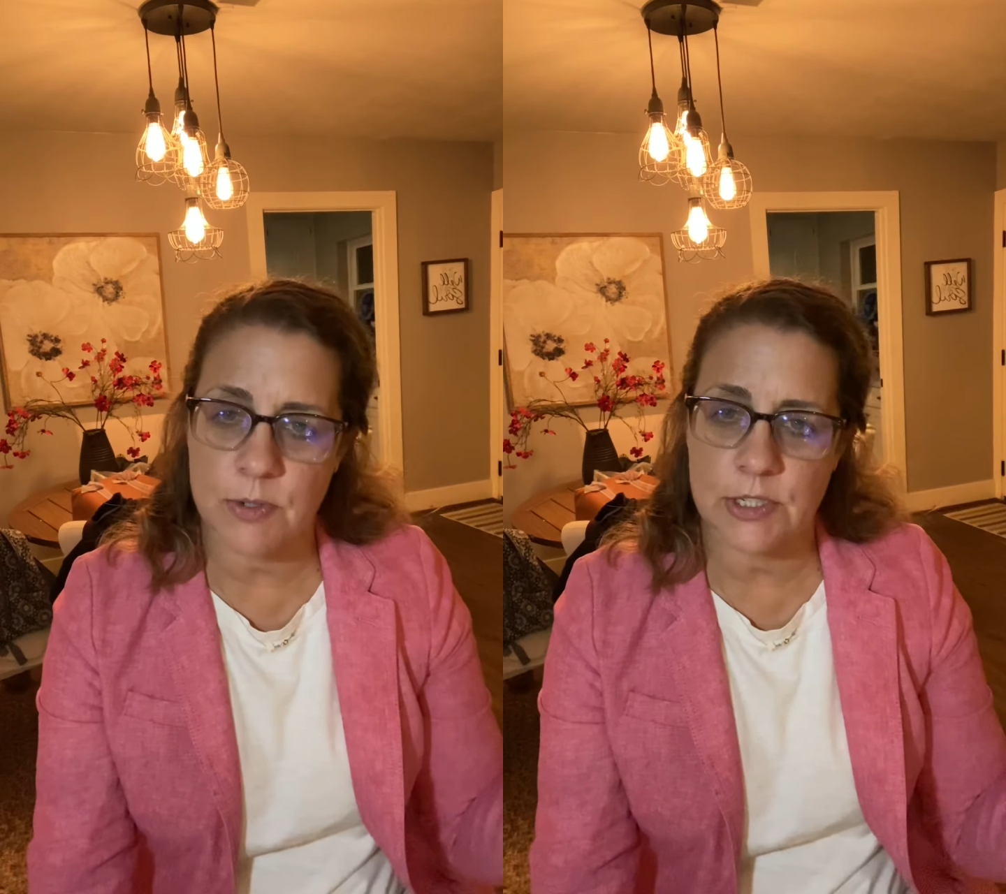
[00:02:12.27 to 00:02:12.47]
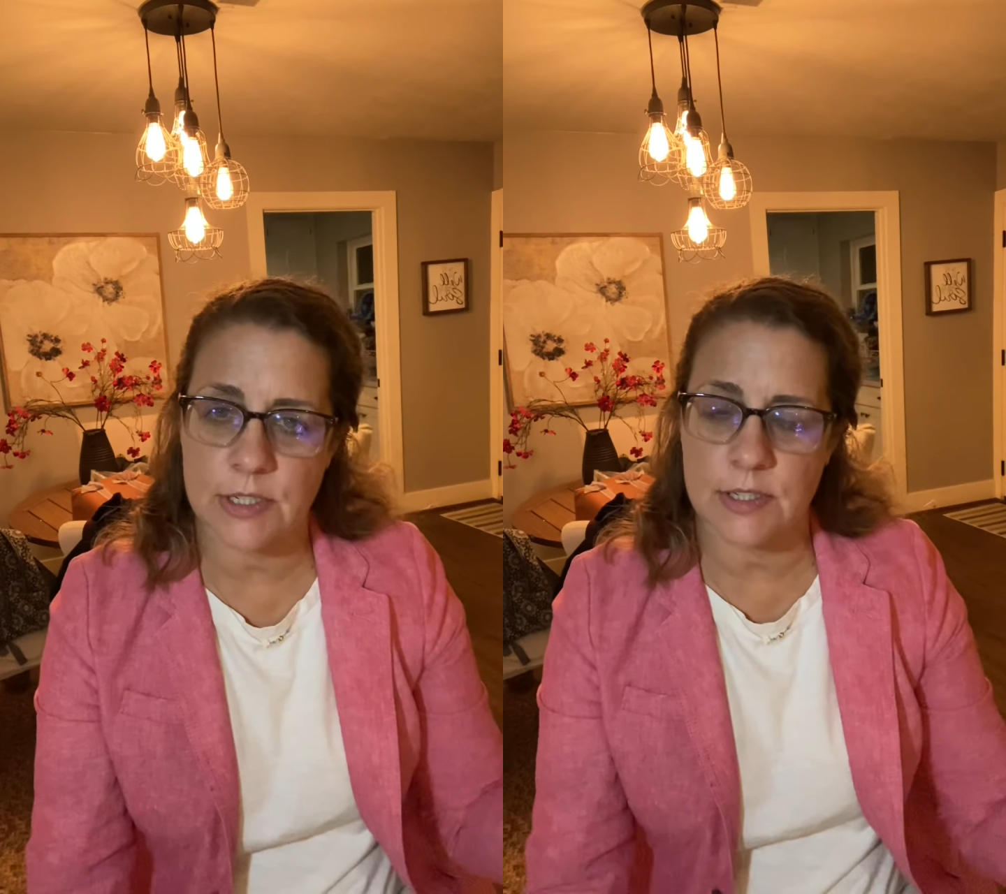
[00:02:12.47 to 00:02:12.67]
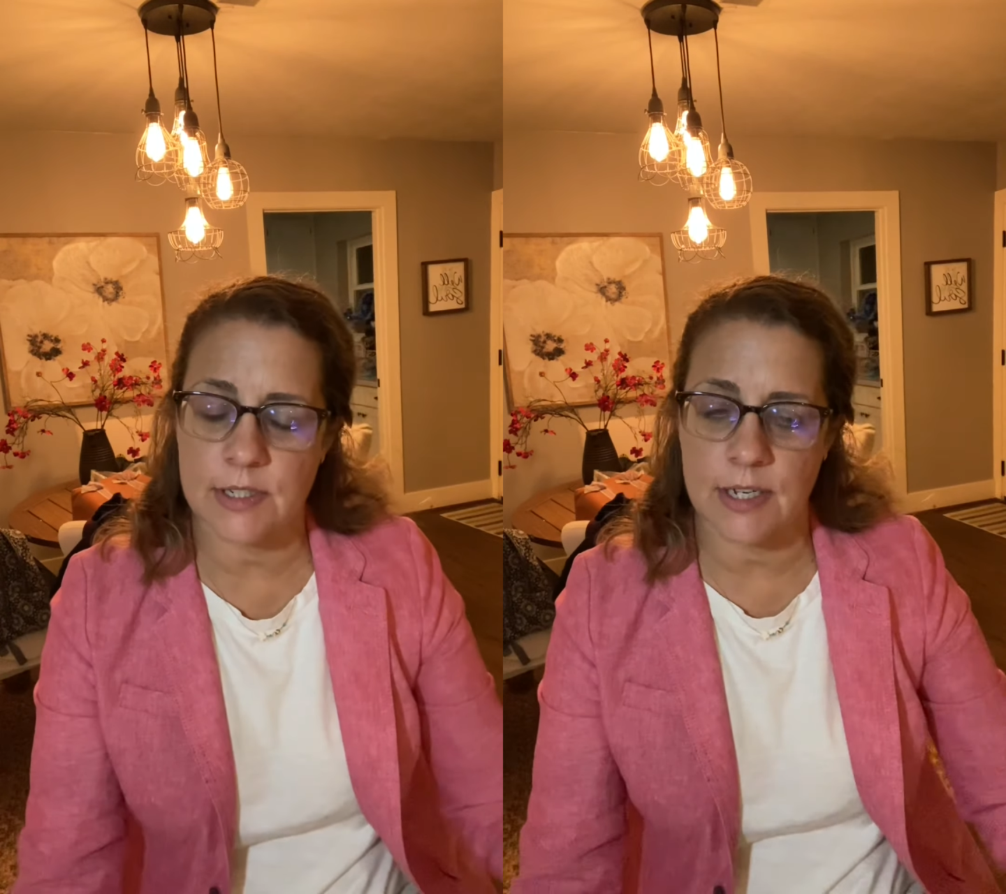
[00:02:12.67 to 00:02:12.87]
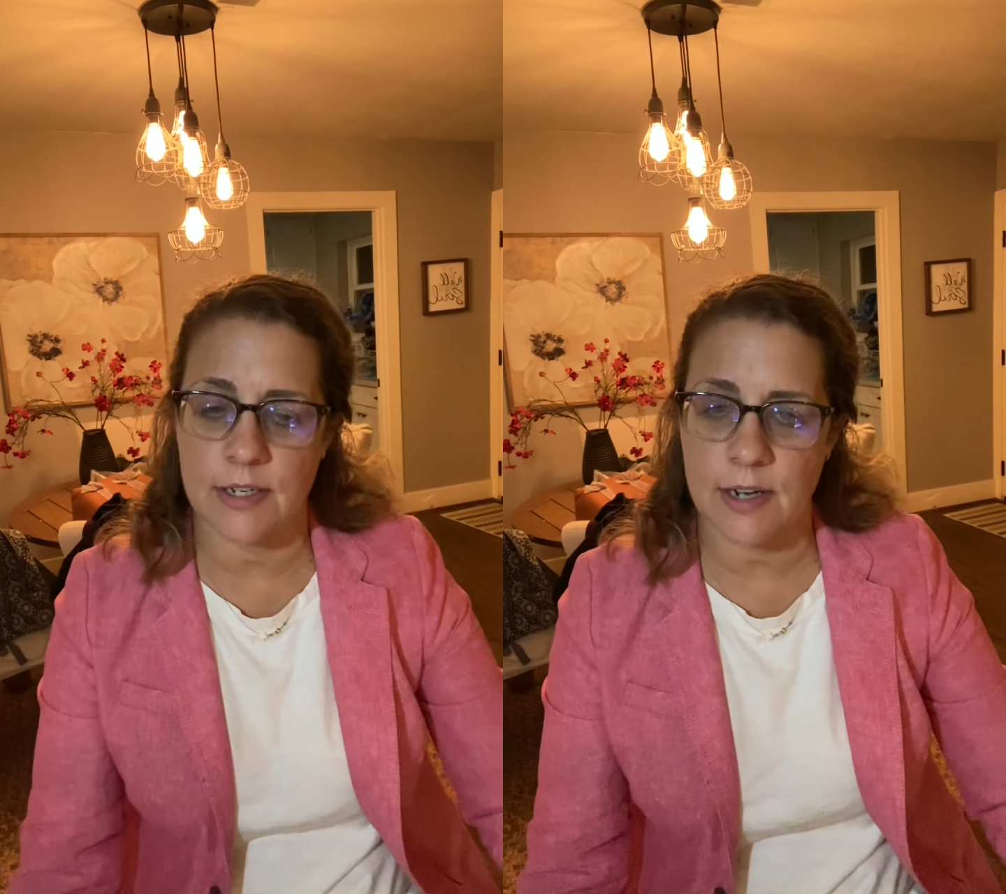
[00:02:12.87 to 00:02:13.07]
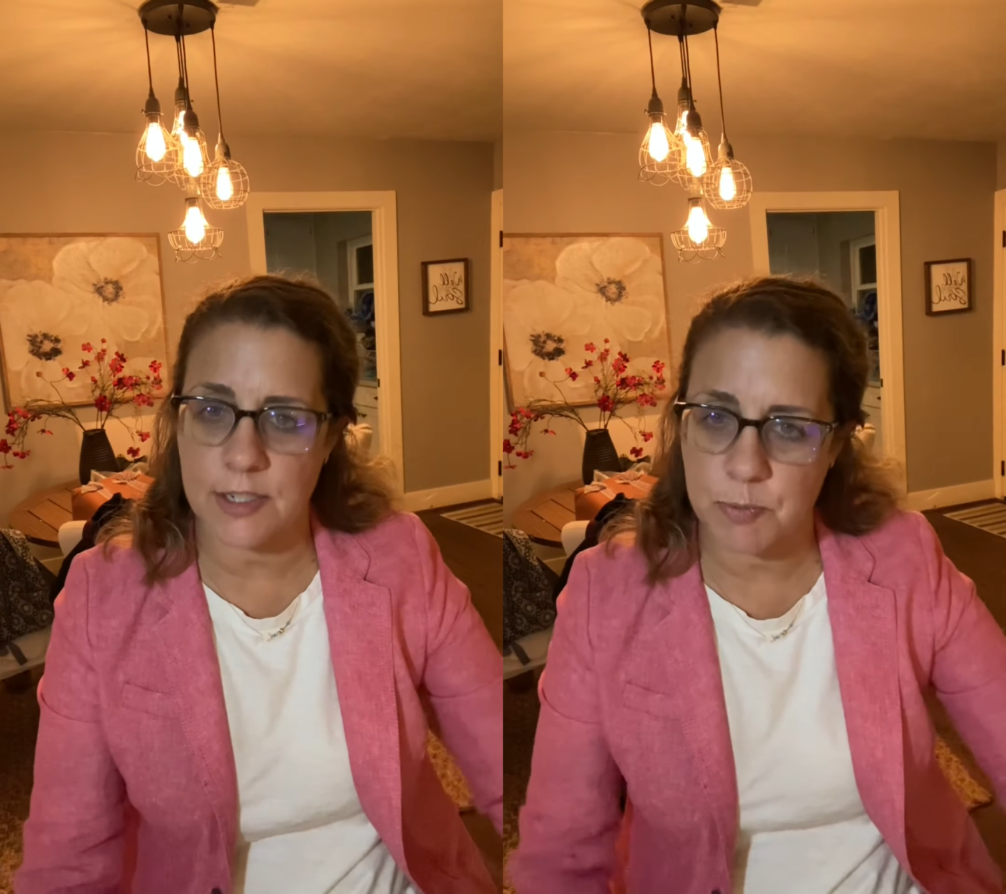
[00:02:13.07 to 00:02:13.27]
which is
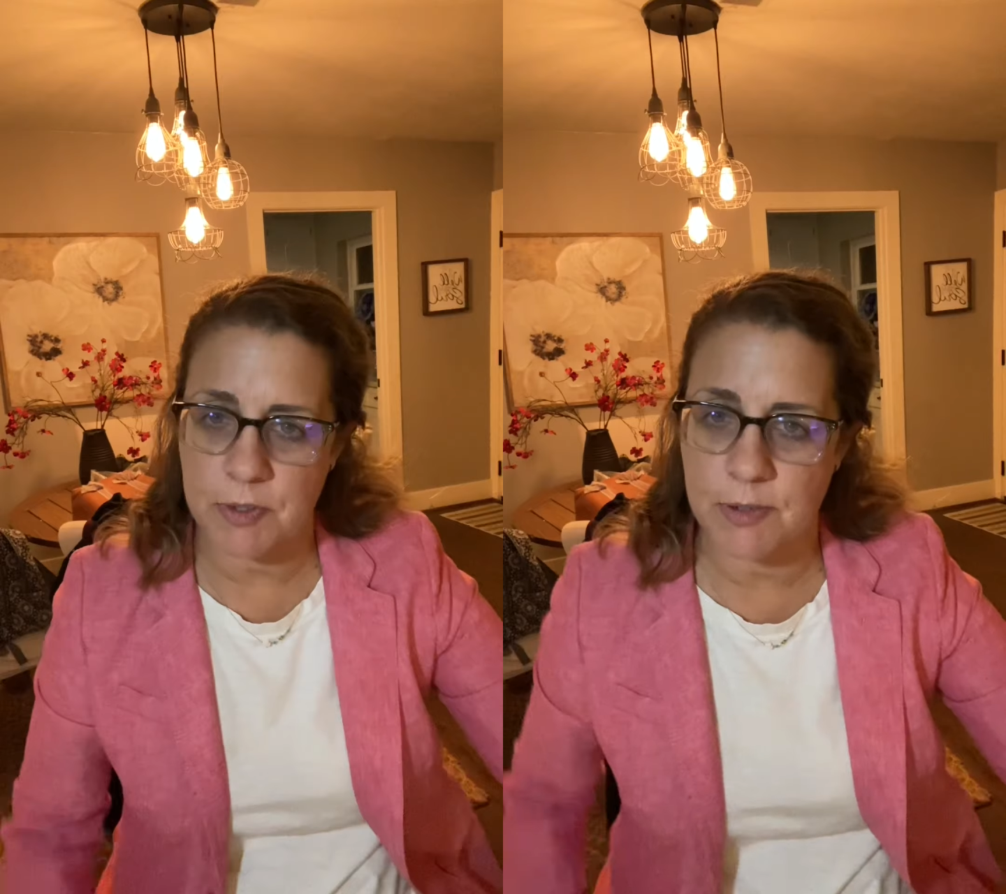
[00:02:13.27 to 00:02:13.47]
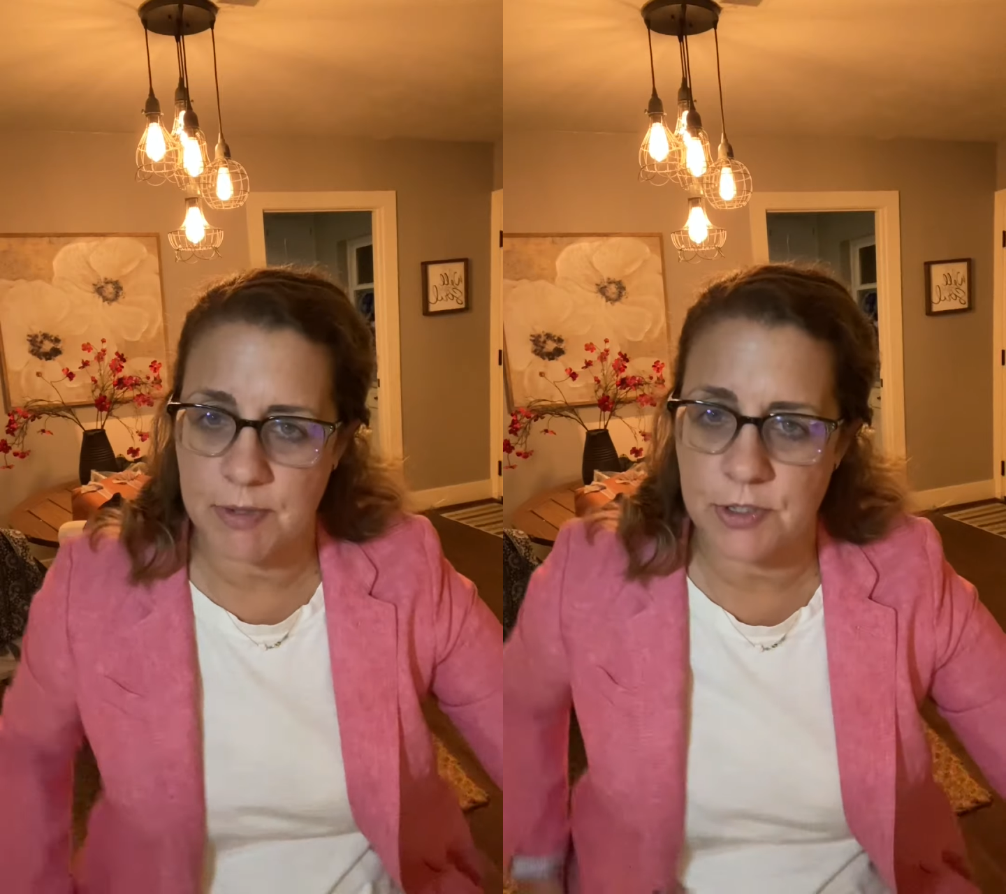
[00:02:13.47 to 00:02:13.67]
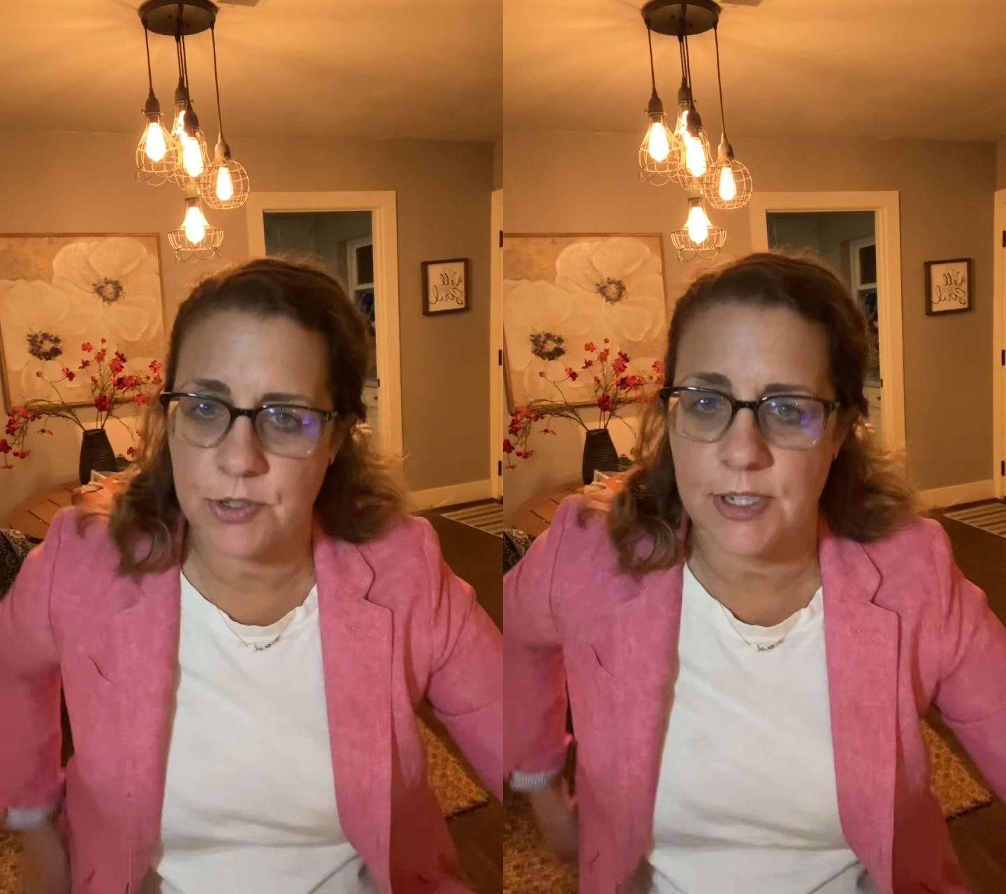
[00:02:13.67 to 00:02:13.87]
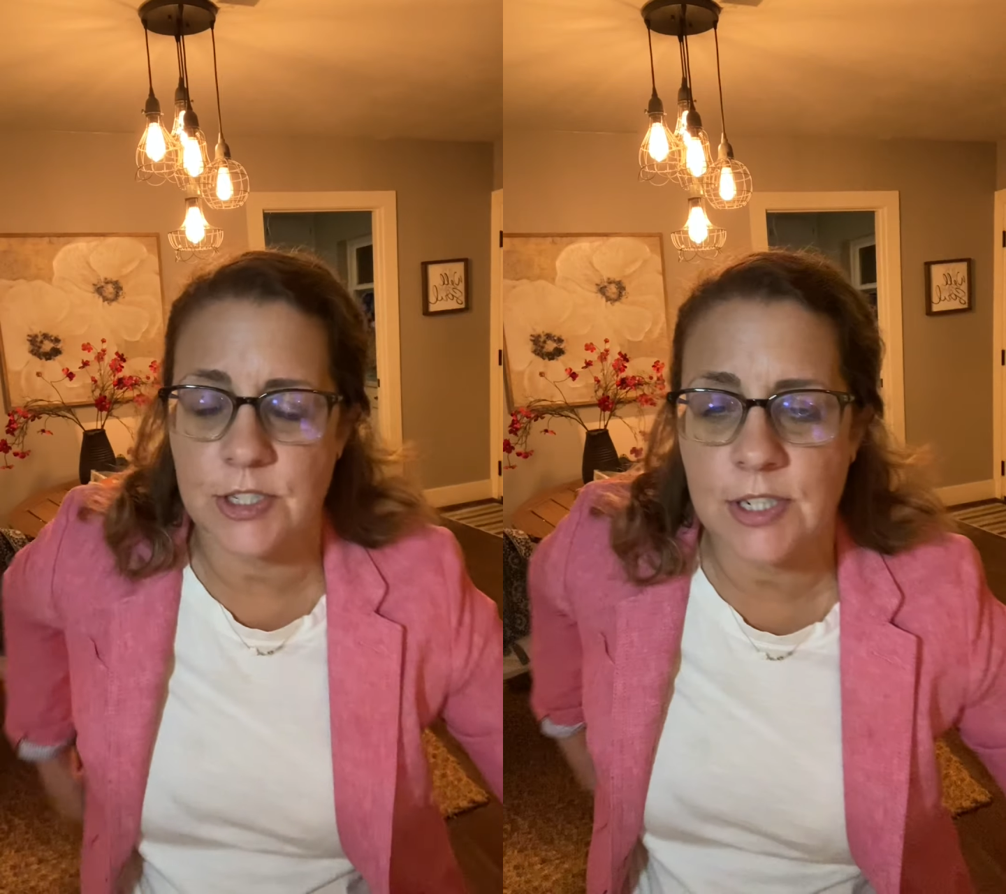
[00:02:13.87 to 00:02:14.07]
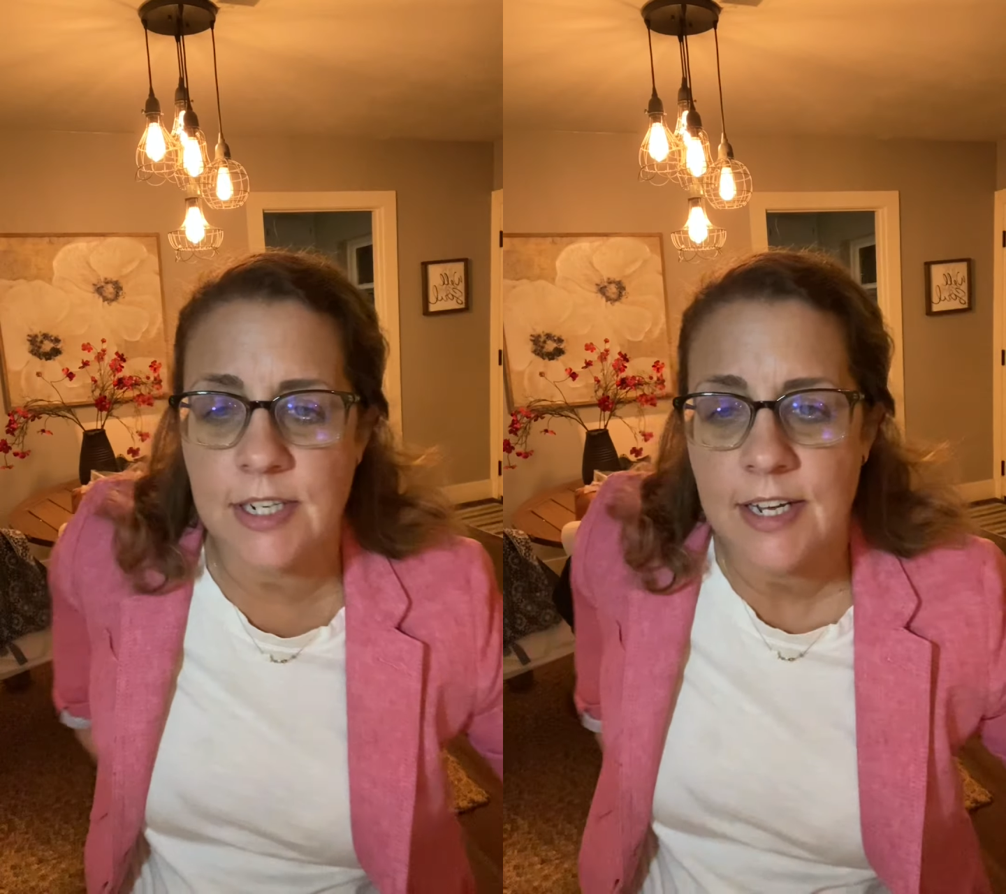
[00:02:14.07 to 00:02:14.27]
in hospital
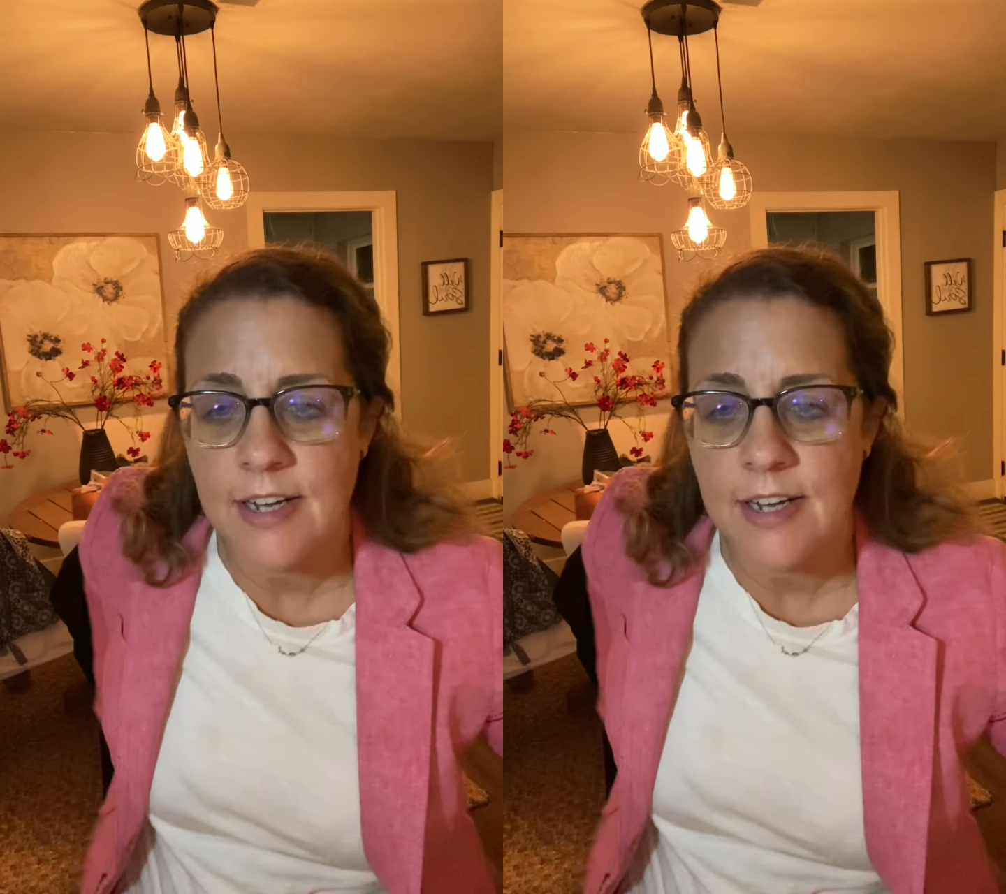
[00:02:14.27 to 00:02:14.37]
administration.